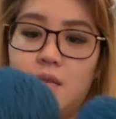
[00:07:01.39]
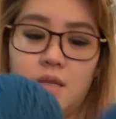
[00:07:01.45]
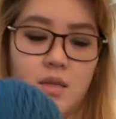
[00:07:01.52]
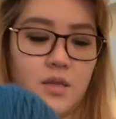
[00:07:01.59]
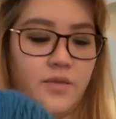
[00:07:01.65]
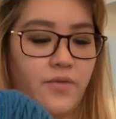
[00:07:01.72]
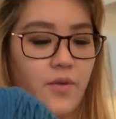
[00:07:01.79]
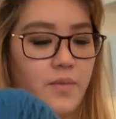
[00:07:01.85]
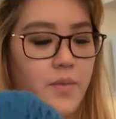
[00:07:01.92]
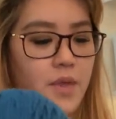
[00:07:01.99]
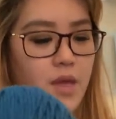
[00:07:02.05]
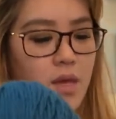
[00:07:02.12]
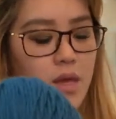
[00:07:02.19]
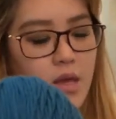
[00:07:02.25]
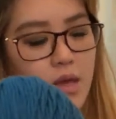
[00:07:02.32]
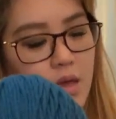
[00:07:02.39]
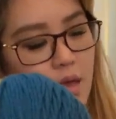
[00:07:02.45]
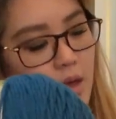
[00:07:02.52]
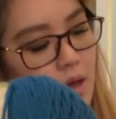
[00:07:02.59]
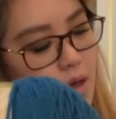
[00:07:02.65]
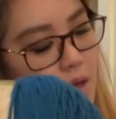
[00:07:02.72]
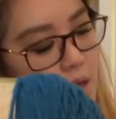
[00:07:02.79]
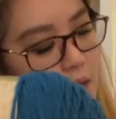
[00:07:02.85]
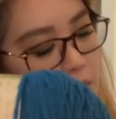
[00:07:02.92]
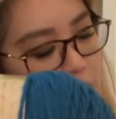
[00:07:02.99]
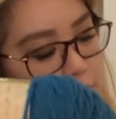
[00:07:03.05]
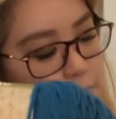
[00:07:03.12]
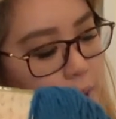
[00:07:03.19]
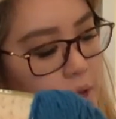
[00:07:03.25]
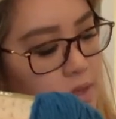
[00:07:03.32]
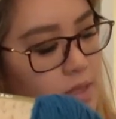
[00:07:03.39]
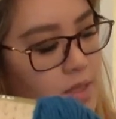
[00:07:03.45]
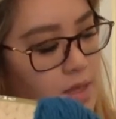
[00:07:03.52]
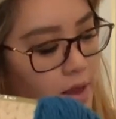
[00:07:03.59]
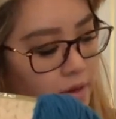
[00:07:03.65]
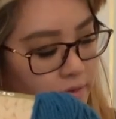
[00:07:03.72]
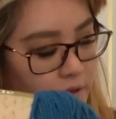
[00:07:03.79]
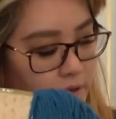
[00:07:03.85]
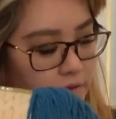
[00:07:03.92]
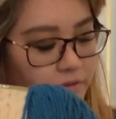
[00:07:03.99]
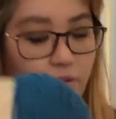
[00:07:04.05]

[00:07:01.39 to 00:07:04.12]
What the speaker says: This is from the Spot Saver,